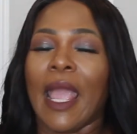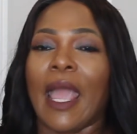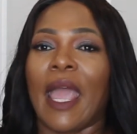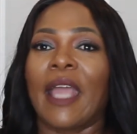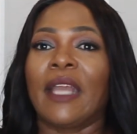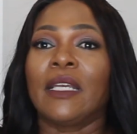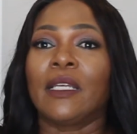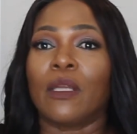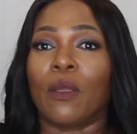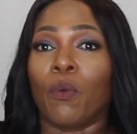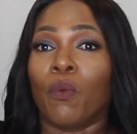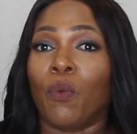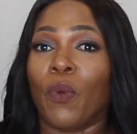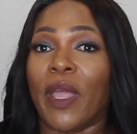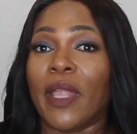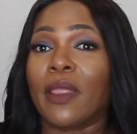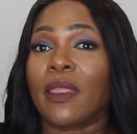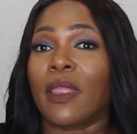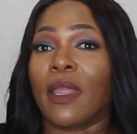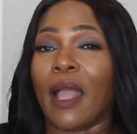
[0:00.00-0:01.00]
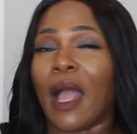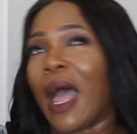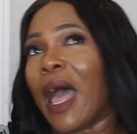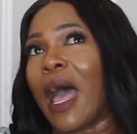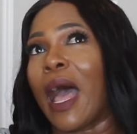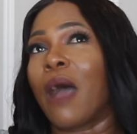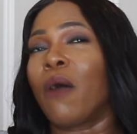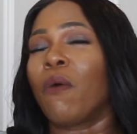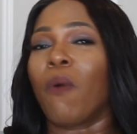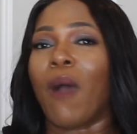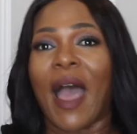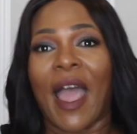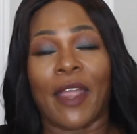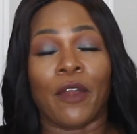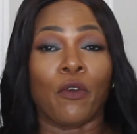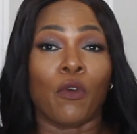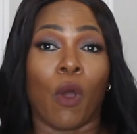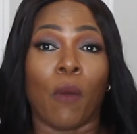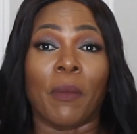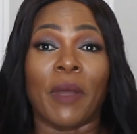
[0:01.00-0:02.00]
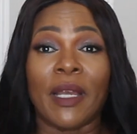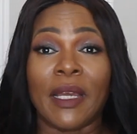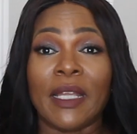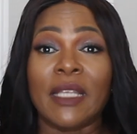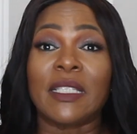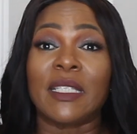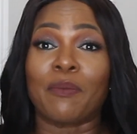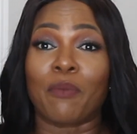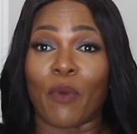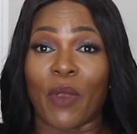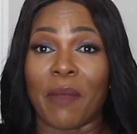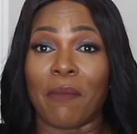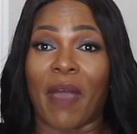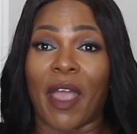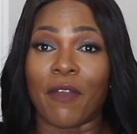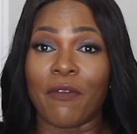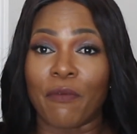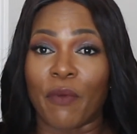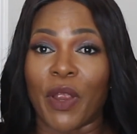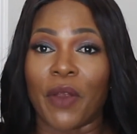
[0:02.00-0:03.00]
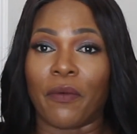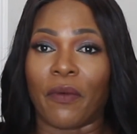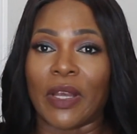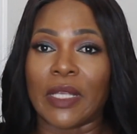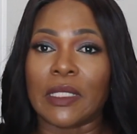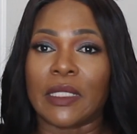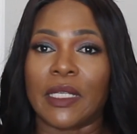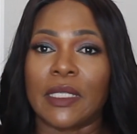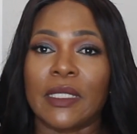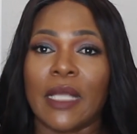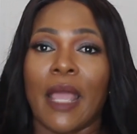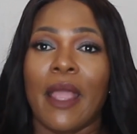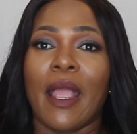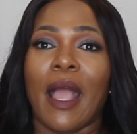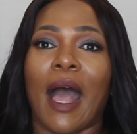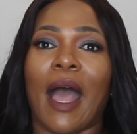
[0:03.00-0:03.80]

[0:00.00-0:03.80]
And with how I normally spray my fragrances,